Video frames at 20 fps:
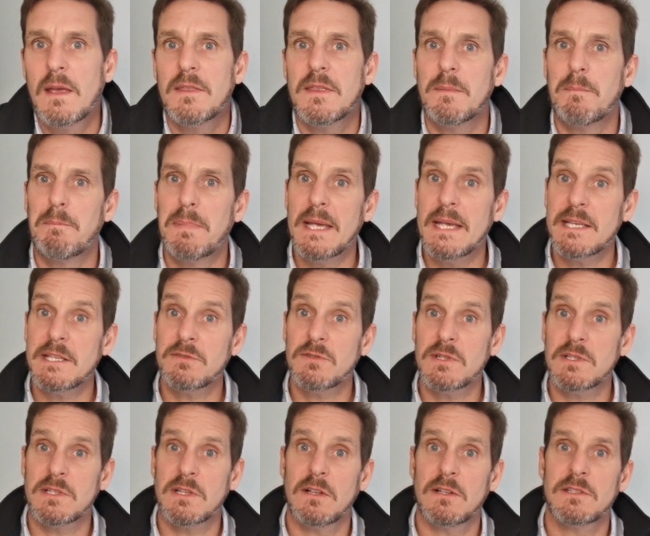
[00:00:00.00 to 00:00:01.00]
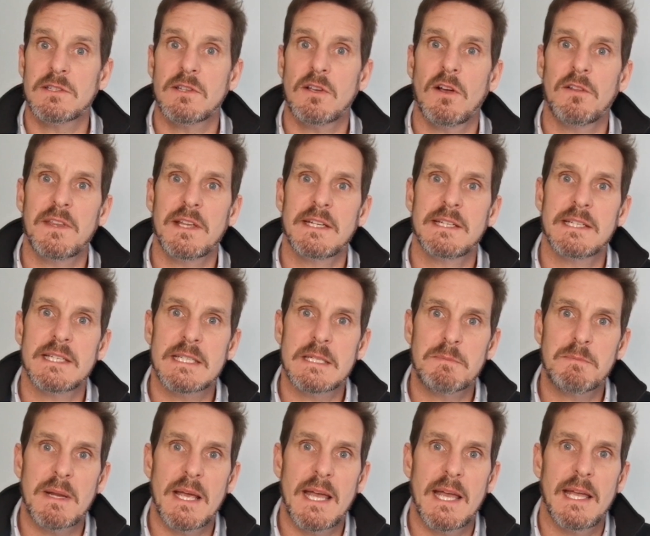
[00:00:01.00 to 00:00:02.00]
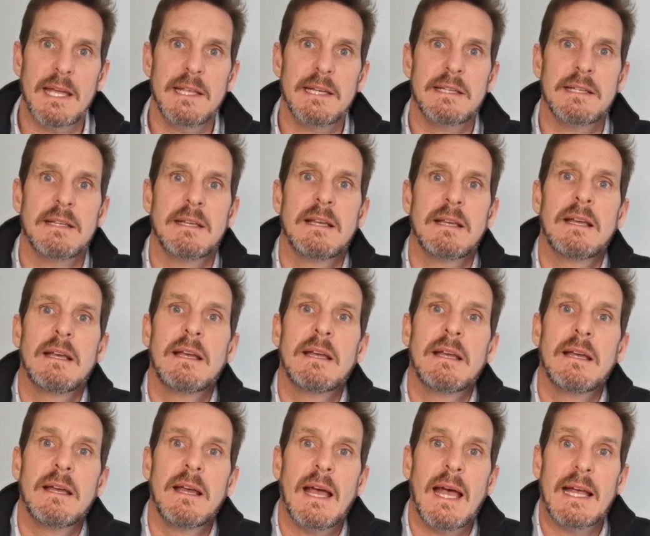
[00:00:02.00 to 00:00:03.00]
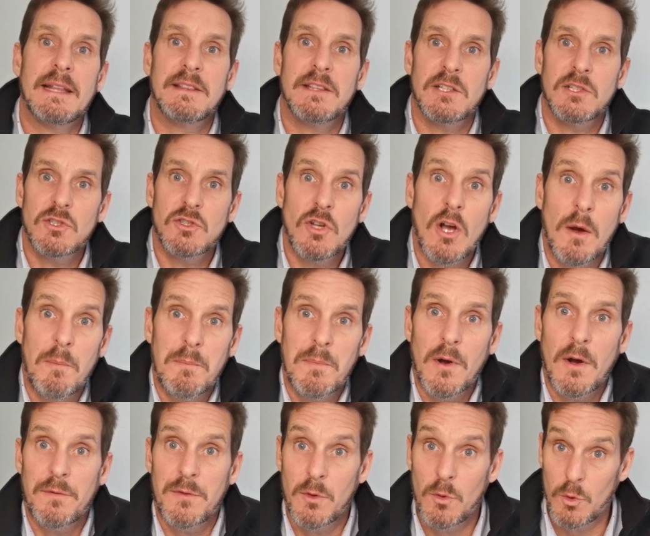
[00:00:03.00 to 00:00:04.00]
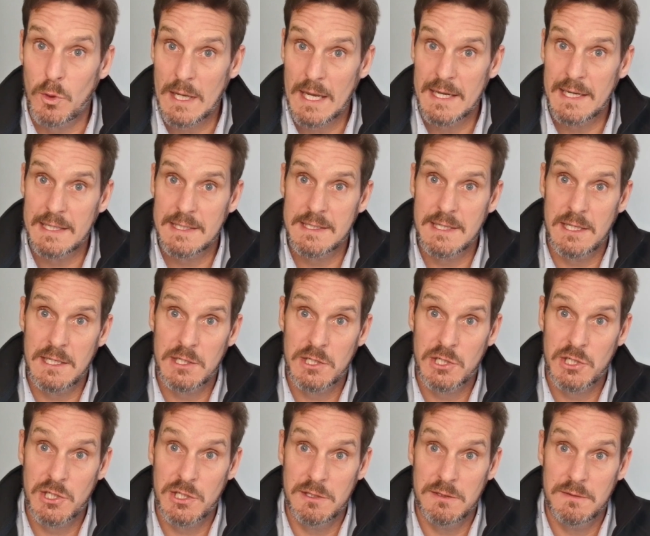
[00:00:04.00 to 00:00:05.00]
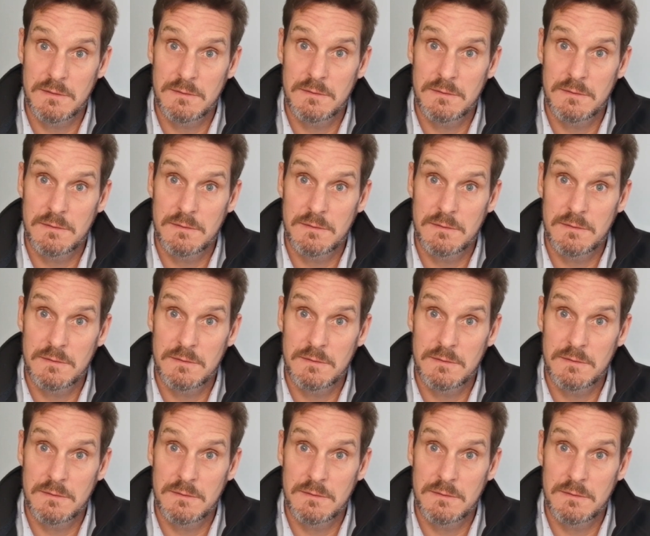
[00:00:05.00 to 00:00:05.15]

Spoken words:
The best results are then displayed at the top of the organic section.